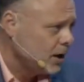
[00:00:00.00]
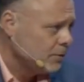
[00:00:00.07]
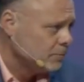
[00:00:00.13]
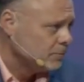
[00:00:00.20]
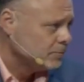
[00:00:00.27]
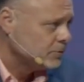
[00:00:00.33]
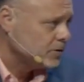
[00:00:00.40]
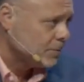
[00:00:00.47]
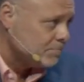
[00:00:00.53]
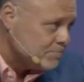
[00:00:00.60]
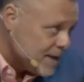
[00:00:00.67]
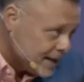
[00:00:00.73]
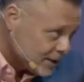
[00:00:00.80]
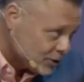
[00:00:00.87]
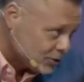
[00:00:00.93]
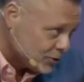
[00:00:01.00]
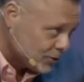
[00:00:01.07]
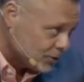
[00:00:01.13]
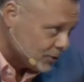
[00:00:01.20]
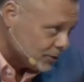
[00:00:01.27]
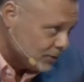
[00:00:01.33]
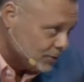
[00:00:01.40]
come to
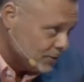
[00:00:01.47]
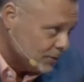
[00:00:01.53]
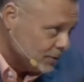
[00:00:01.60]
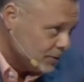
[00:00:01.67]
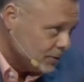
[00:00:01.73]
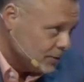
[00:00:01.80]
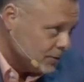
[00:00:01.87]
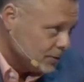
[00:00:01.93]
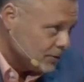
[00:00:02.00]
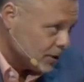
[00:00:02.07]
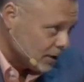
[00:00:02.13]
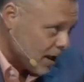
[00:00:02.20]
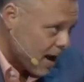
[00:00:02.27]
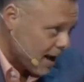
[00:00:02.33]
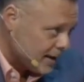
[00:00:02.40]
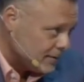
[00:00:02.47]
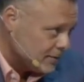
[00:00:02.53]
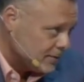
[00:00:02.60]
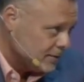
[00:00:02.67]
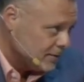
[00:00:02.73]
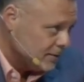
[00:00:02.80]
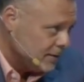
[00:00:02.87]
minister to
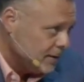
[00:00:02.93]
Lot.